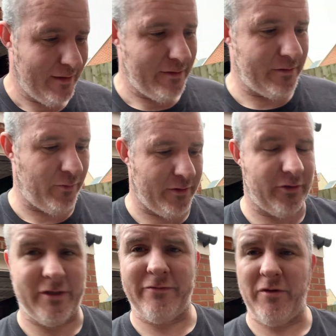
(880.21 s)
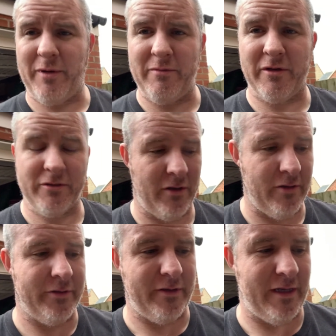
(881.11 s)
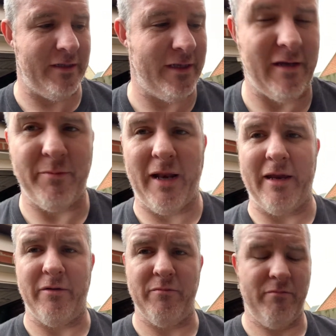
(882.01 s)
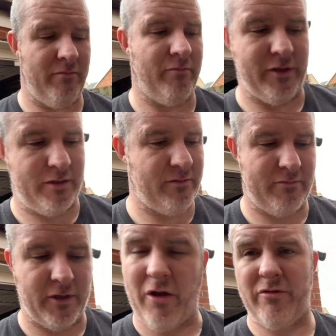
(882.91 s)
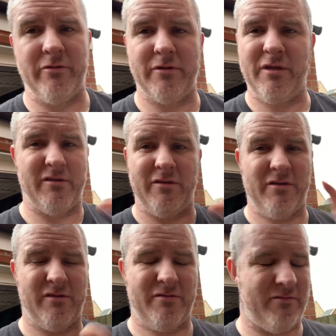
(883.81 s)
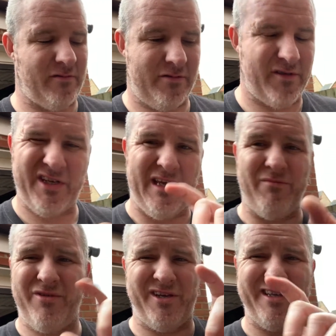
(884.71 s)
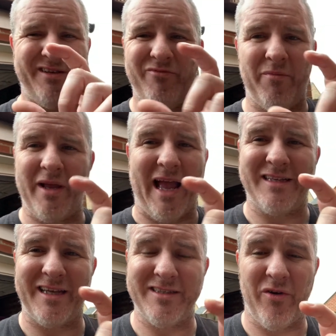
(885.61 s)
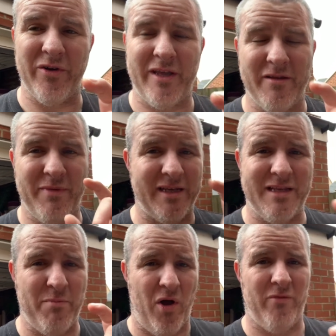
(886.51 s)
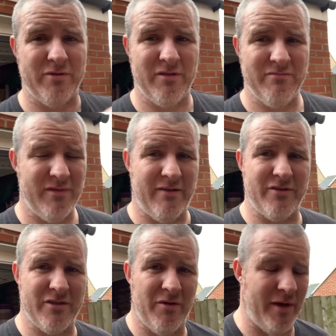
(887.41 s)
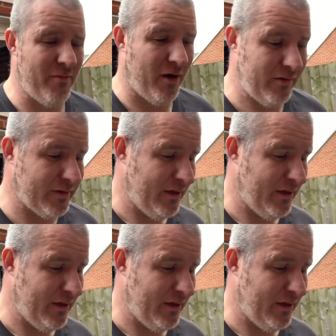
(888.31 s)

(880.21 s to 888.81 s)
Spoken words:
There's a water transfer pipe that goes under the intake plenum, which goes, there's a cheap, shitty rubber gasket on it that basically pops after so many miles.